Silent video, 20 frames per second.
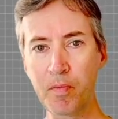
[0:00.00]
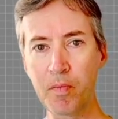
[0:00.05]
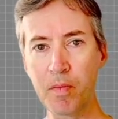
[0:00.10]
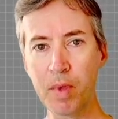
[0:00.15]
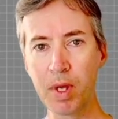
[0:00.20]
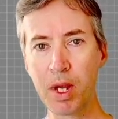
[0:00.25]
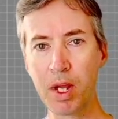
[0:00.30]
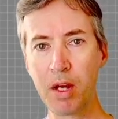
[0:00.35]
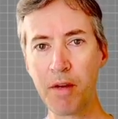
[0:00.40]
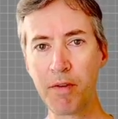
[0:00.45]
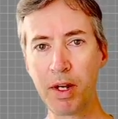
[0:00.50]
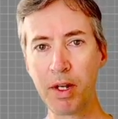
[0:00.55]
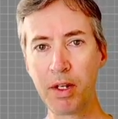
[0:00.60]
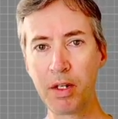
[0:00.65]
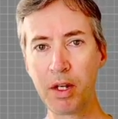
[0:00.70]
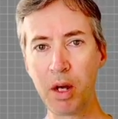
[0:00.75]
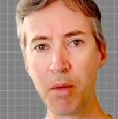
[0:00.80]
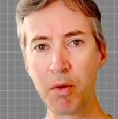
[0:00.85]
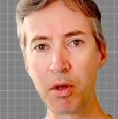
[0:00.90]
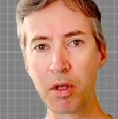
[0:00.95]
And if I
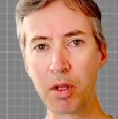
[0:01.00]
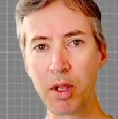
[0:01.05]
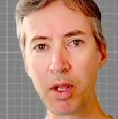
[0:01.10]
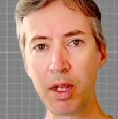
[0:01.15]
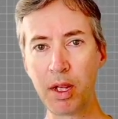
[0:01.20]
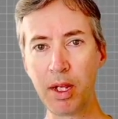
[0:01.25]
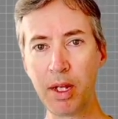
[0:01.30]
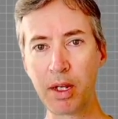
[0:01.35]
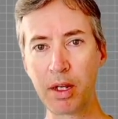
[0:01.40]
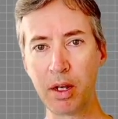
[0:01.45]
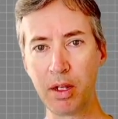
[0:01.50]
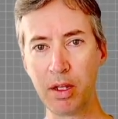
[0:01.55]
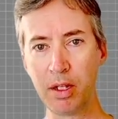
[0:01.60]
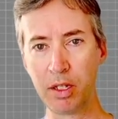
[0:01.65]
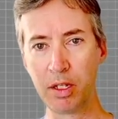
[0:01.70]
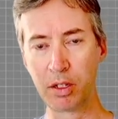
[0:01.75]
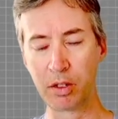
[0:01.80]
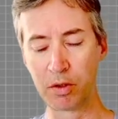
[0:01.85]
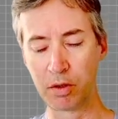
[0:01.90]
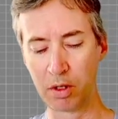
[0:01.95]
double click on
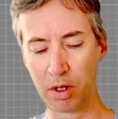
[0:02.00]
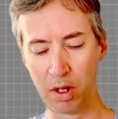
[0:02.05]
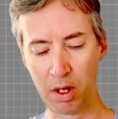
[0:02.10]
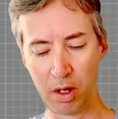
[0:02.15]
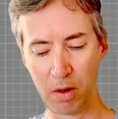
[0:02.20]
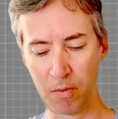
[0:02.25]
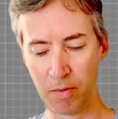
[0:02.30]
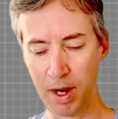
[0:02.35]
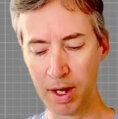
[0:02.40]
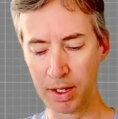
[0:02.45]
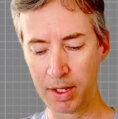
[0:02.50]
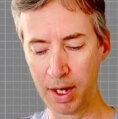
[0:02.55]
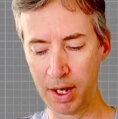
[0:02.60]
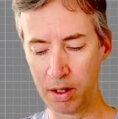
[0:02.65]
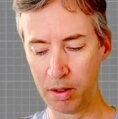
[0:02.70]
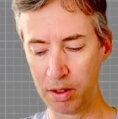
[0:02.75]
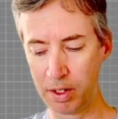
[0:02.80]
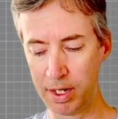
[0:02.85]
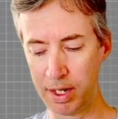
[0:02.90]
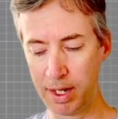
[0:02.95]
this
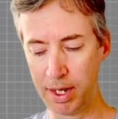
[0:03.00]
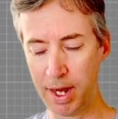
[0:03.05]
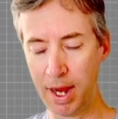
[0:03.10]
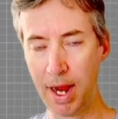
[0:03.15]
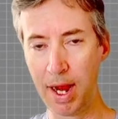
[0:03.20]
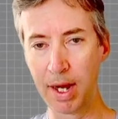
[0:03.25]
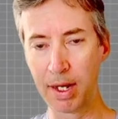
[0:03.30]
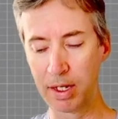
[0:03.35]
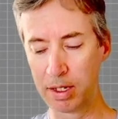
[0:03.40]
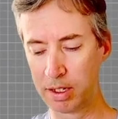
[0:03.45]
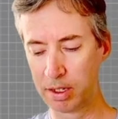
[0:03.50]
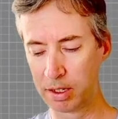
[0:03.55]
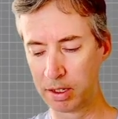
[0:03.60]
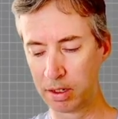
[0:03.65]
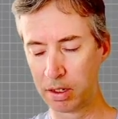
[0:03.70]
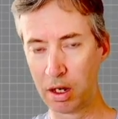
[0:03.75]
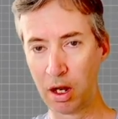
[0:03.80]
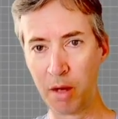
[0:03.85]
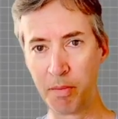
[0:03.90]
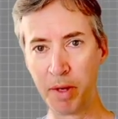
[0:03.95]
rectangle and hit X
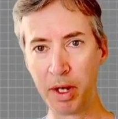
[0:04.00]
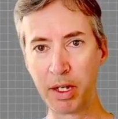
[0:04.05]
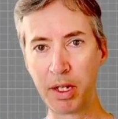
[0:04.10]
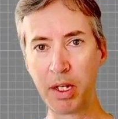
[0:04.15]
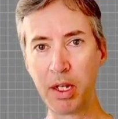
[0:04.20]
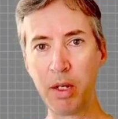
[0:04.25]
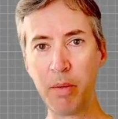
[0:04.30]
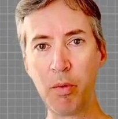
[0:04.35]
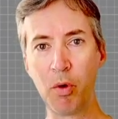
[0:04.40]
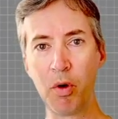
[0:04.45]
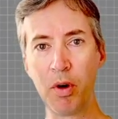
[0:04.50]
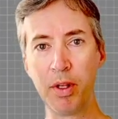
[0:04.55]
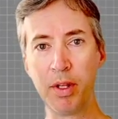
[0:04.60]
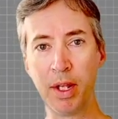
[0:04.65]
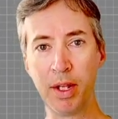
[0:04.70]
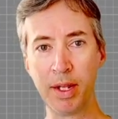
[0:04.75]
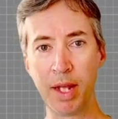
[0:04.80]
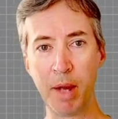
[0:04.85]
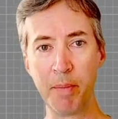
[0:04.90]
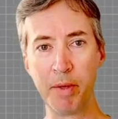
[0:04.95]
on my keyboard, then
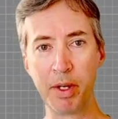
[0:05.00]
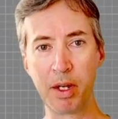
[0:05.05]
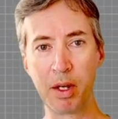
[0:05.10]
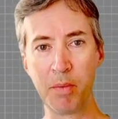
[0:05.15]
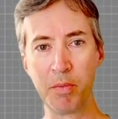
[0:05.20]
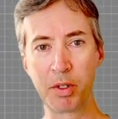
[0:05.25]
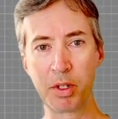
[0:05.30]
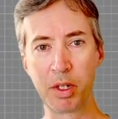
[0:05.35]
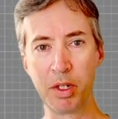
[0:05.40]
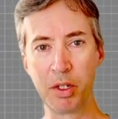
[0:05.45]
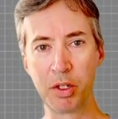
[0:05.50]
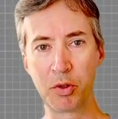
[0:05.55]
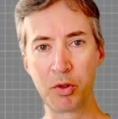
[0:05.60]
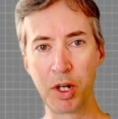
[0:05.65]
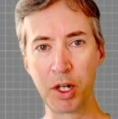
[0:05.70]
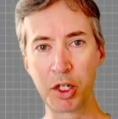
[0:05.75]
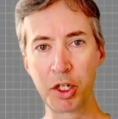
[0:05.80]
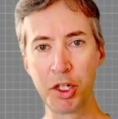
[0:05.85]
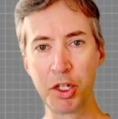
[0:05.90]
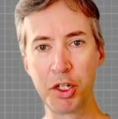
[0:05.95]
that becomes
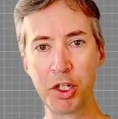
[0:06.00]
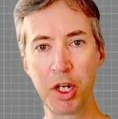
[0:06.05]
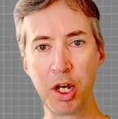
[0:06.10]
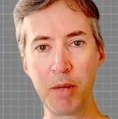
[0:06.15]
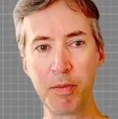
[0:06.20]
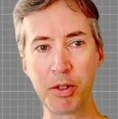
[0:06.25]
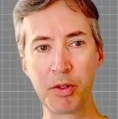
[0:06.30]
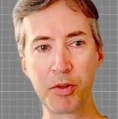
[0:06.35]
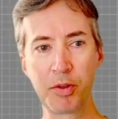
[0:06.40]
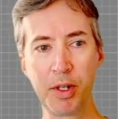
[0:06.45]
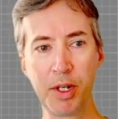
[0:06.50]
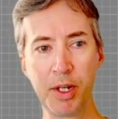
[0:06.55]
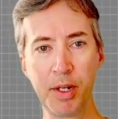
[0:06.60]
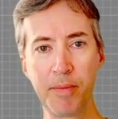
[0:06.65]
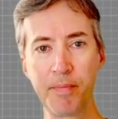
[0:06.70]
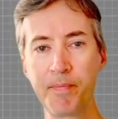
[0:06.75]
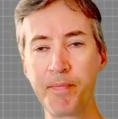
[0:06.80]
construction geometry.